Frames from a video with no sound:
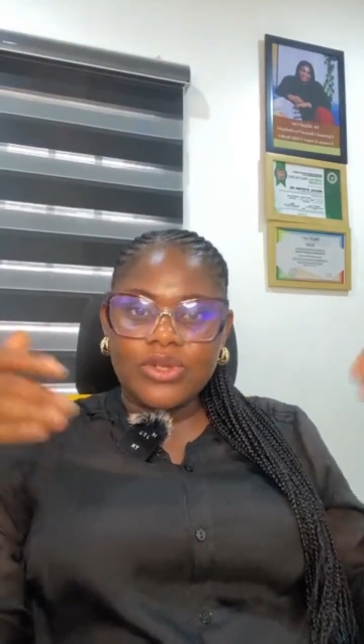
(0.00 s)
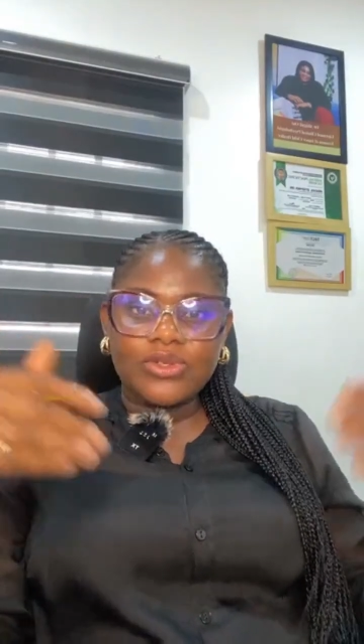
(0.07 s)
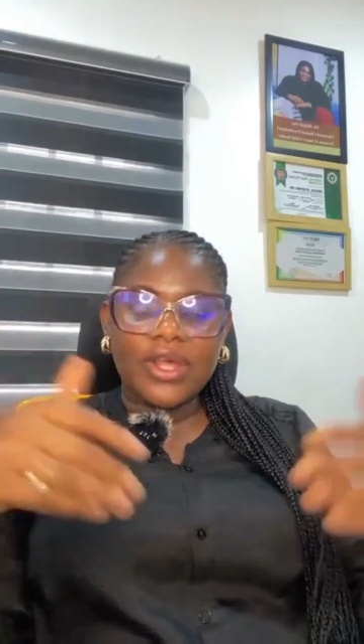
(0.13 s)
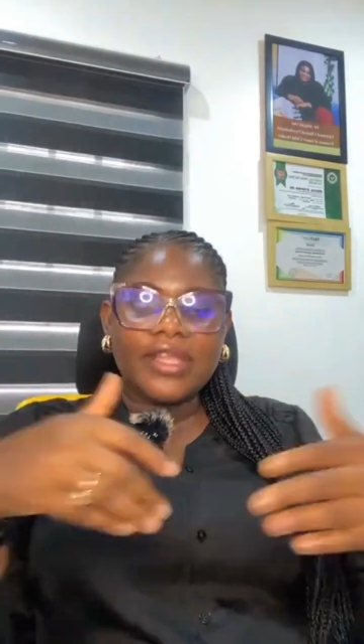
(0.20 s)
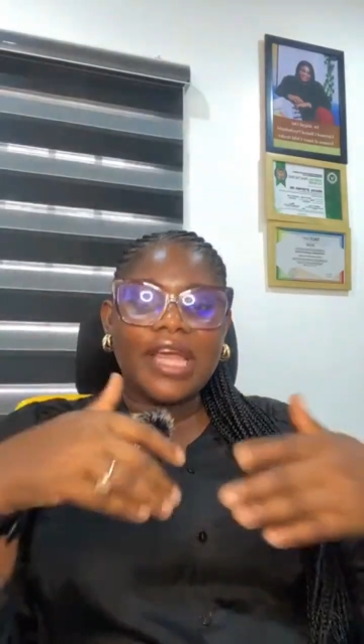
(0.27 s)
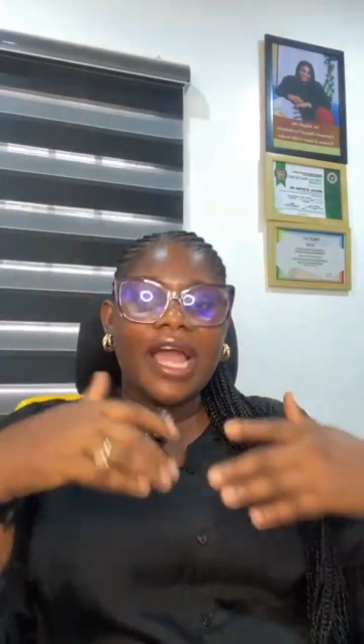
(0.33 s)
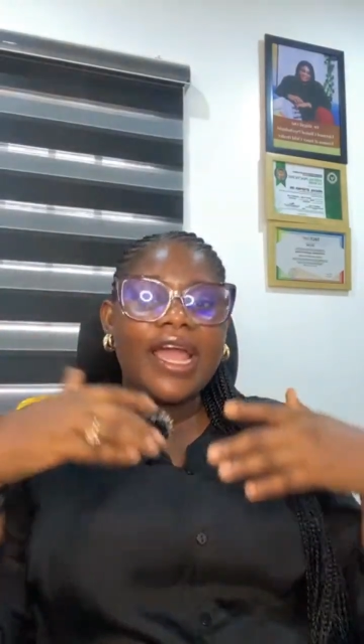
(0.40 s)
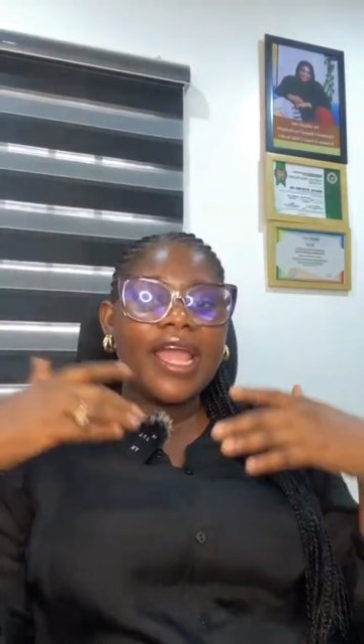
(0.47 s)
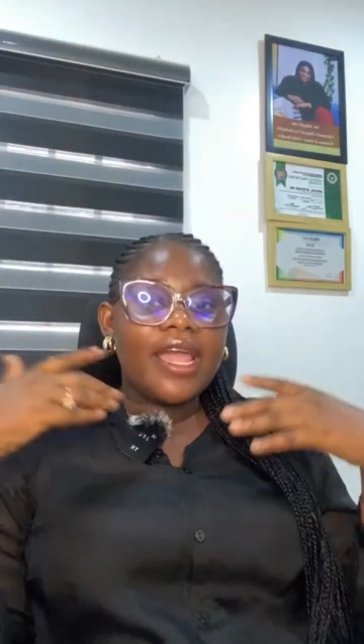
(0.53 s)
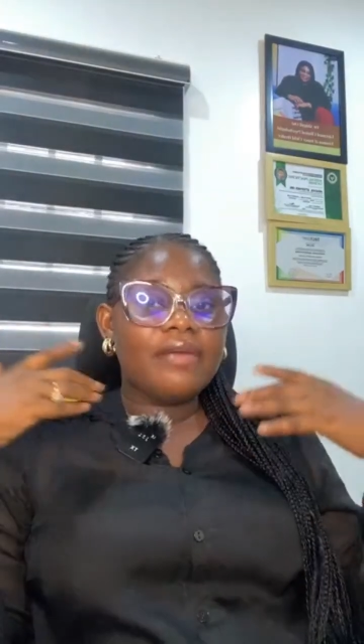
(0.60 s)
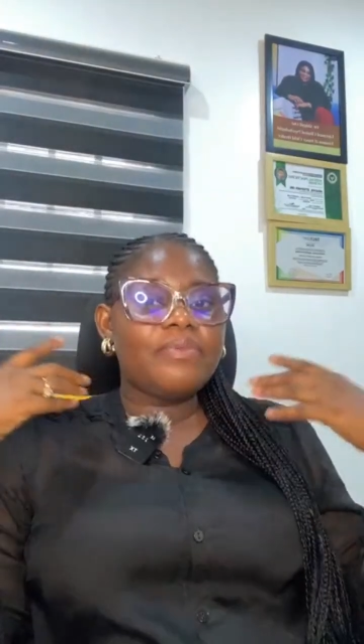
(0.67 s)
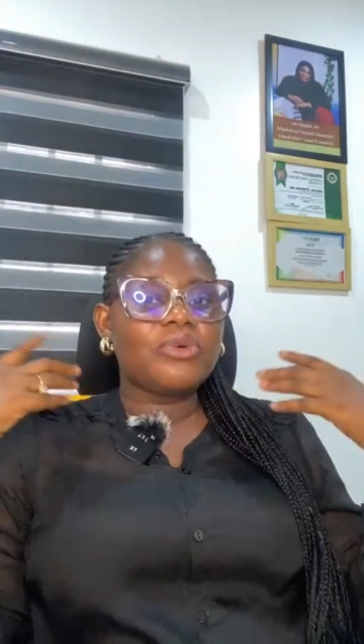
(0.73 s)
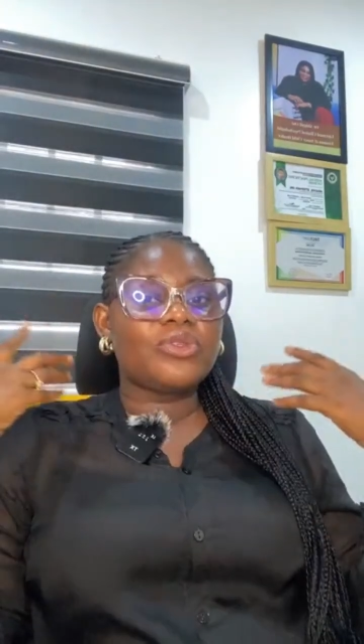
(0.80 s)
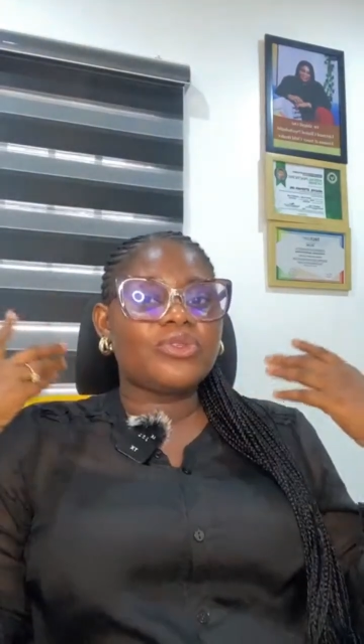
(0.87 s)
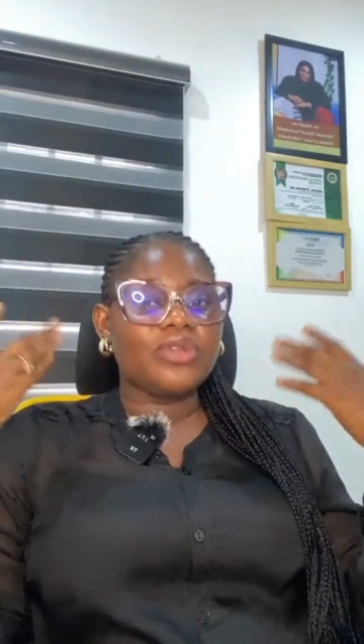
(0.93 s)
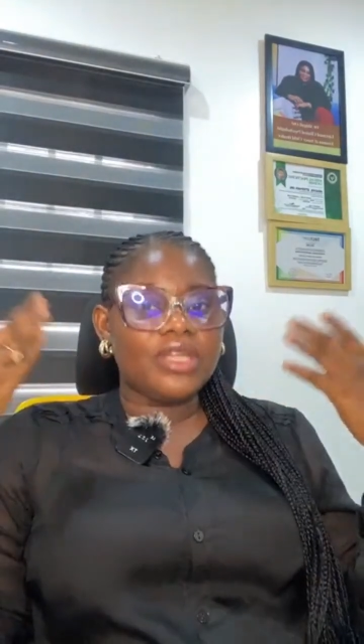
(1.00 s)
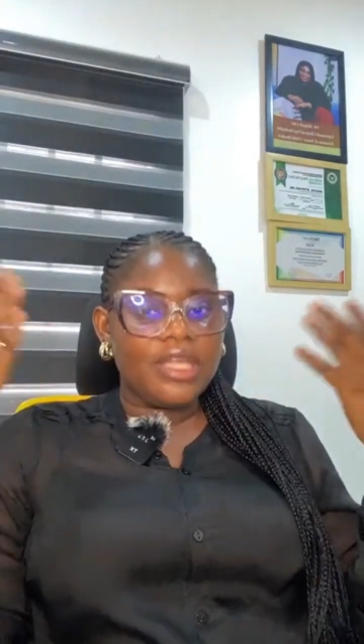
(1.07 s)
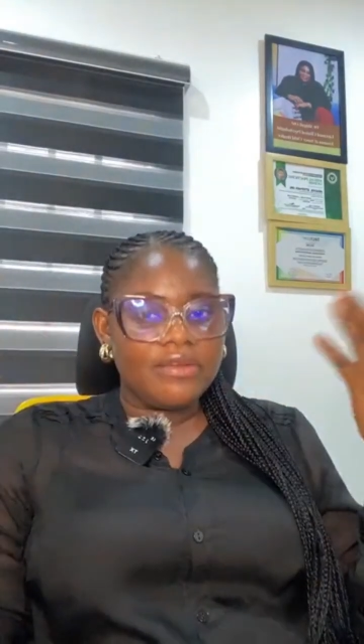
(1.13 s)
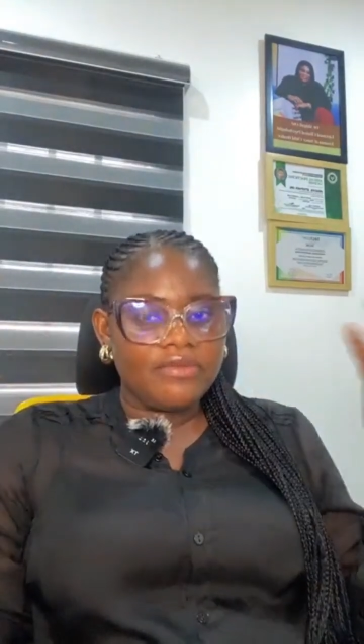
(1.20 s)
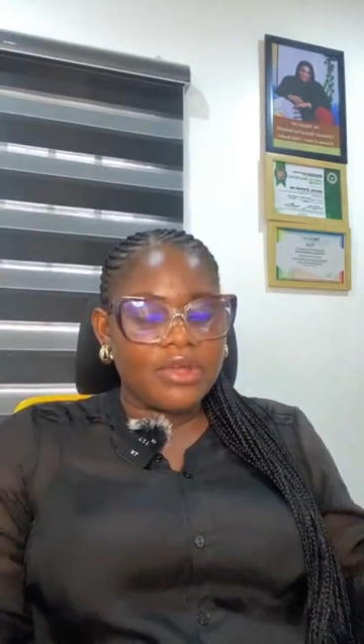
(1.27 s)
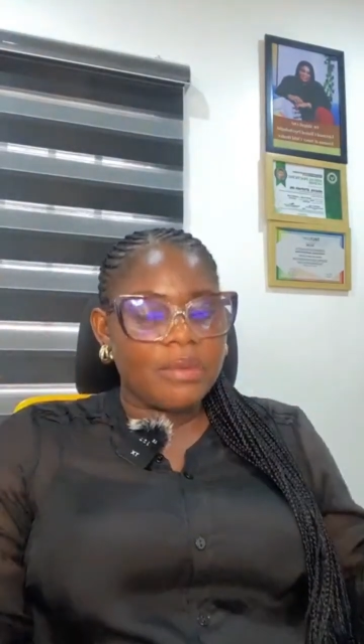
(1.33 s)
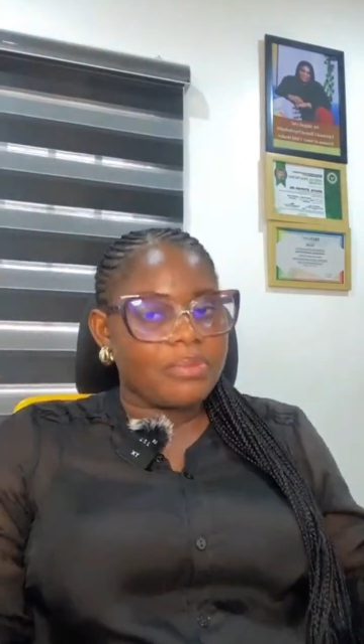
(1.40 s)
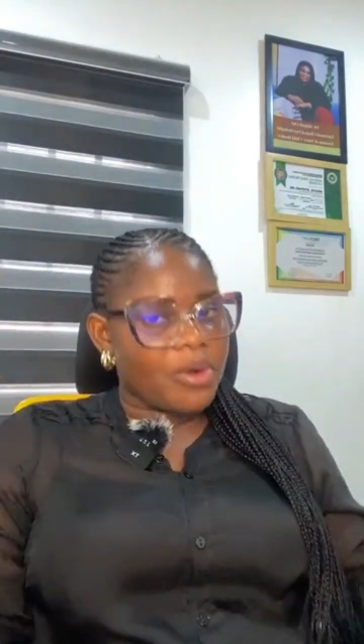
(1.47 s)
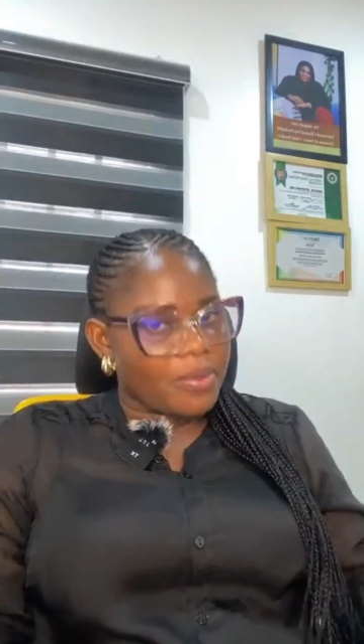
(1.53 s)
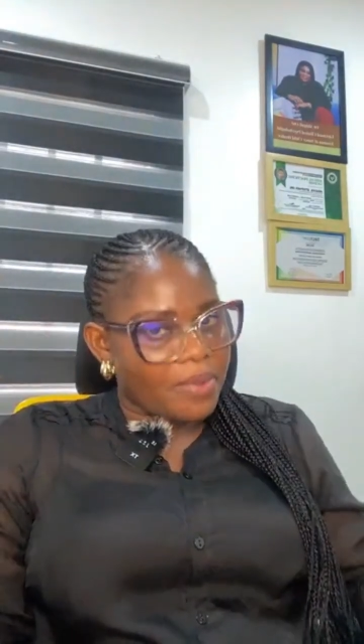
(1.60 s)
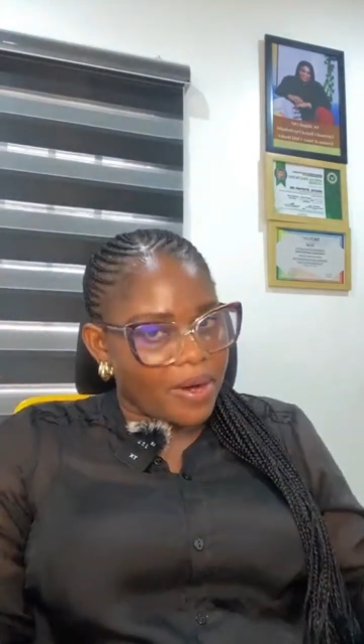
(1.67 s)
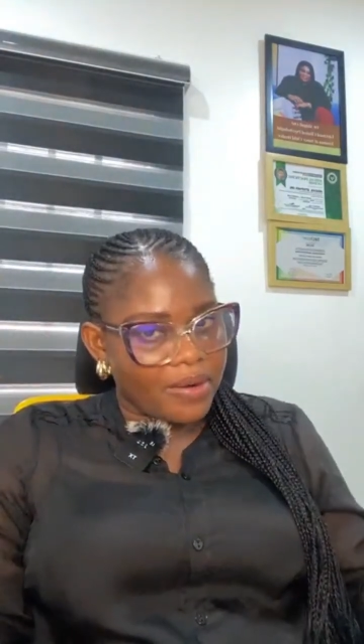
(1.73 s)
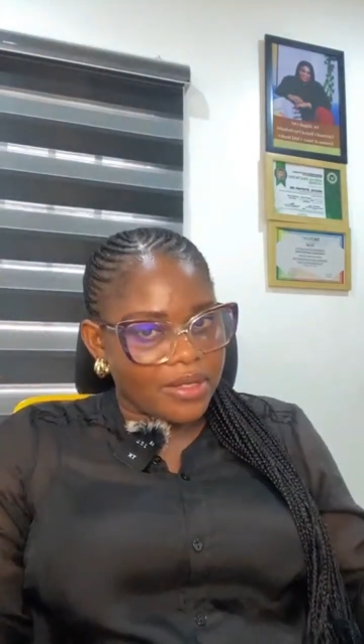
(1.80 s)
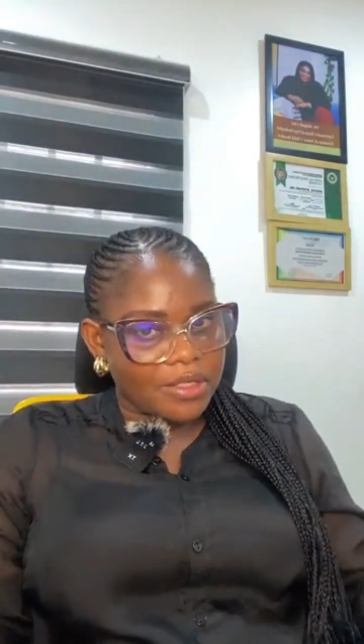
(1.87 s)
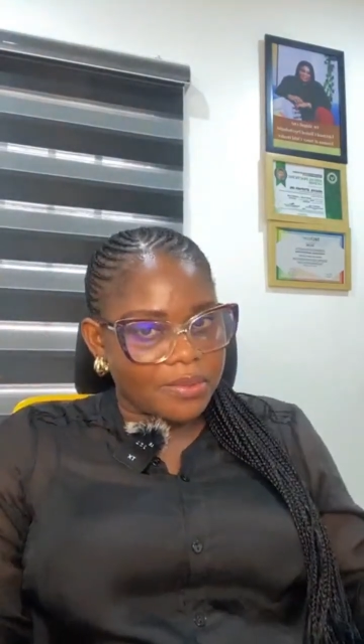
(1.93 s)
so they are able to give you a
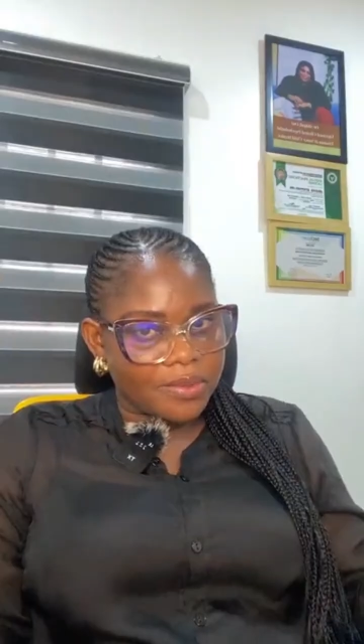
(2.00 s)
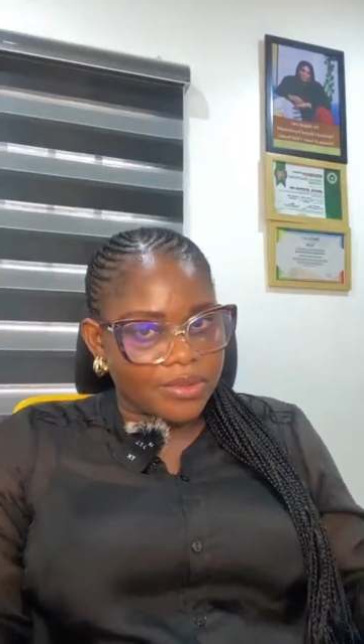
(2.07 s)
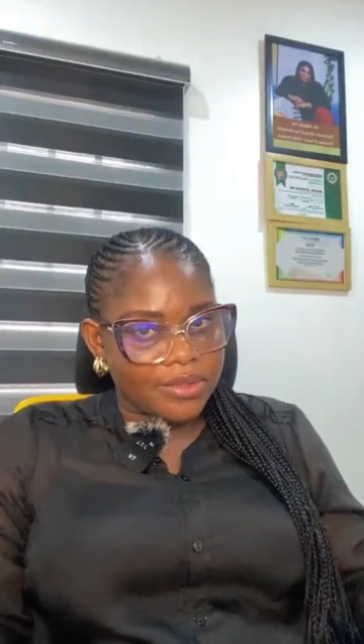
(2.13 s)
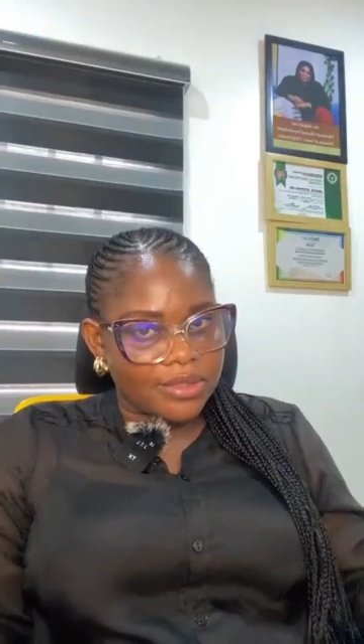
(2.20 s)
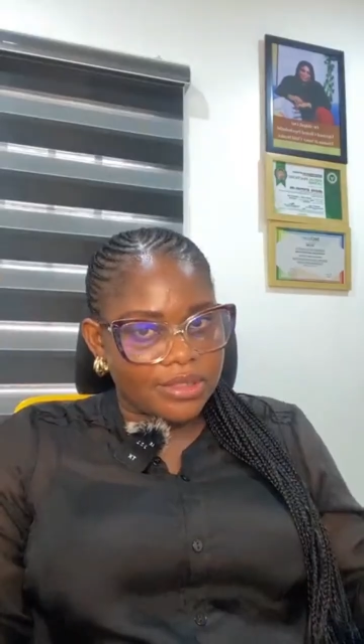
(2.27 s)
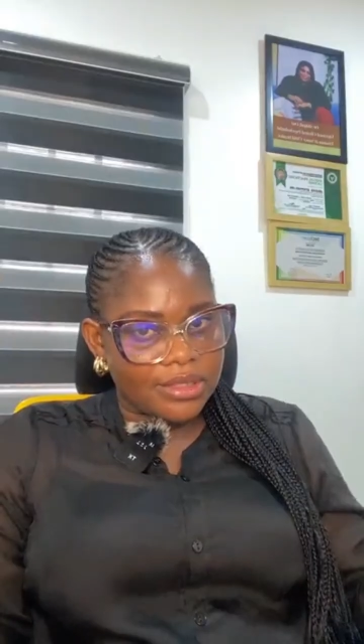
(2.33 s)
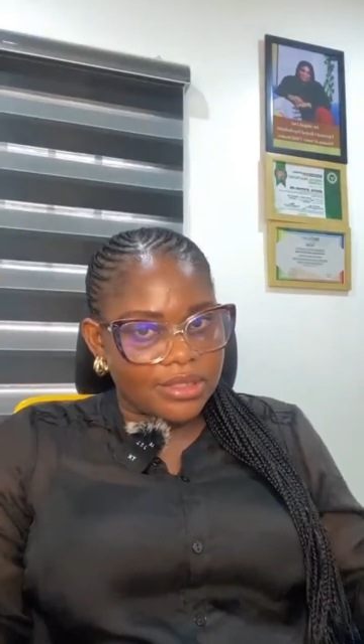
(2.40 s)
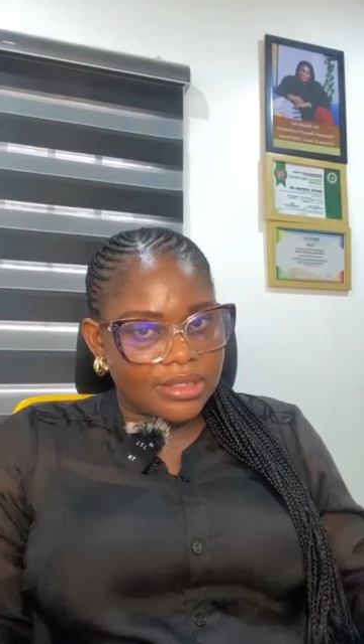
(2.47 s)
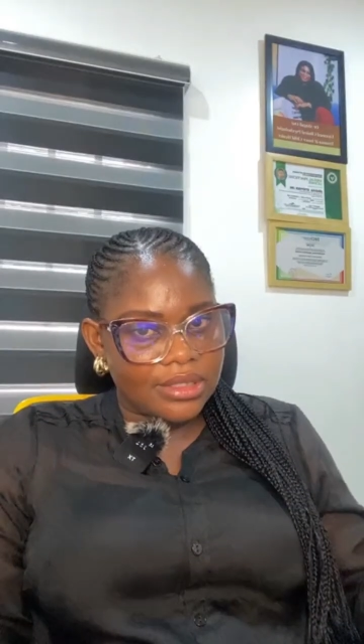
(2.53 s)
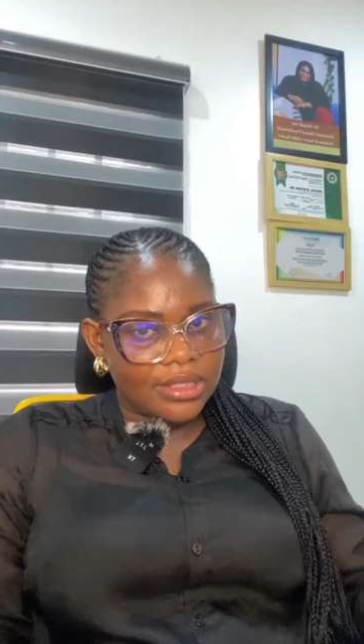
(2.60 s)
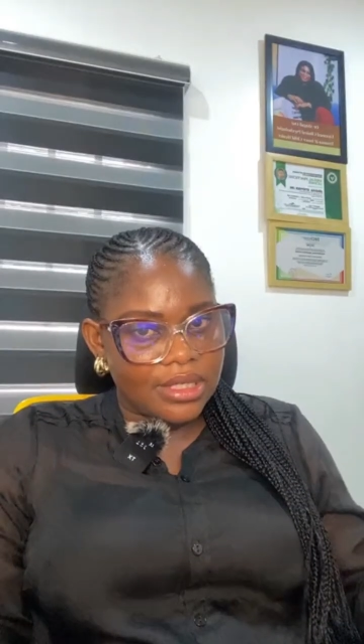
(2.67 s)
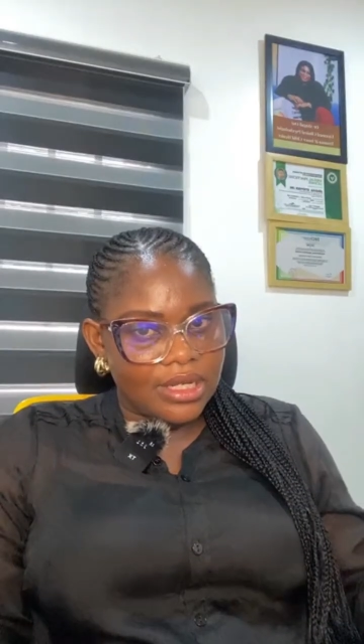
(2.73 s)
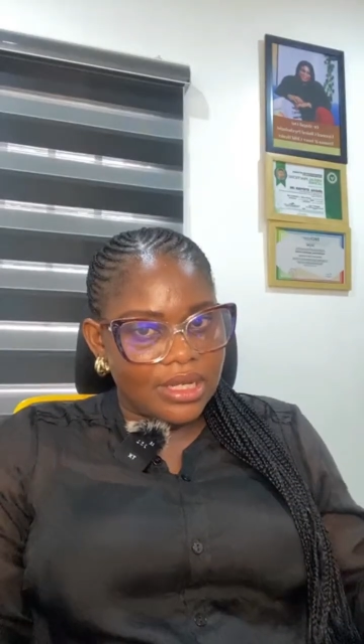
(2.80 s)
proper response?